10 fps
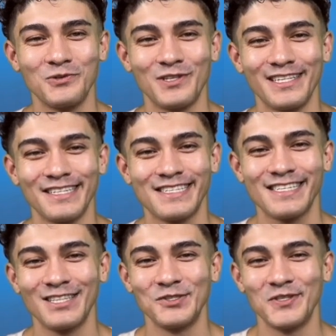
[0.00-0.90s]
little
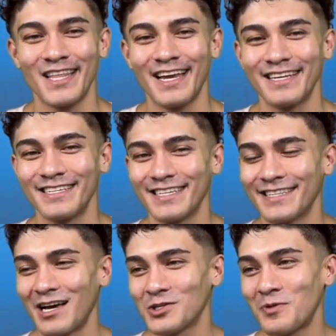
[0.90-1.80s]
salute that he did.
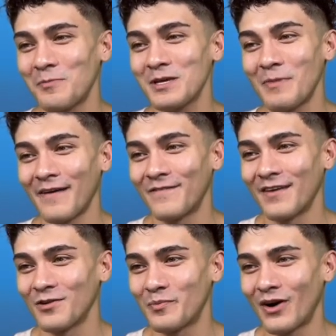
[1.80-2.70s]
That was probably my
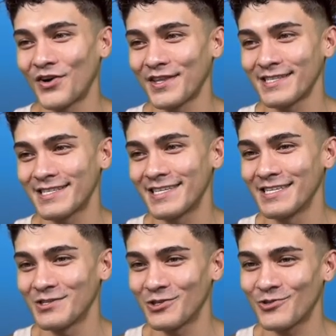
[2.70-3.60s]
favorite part of this
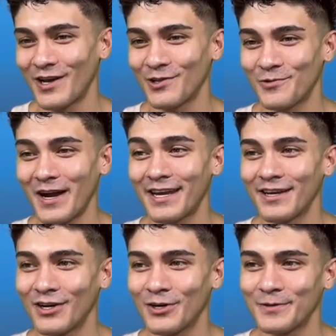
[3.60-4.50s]
teaser trailer right here.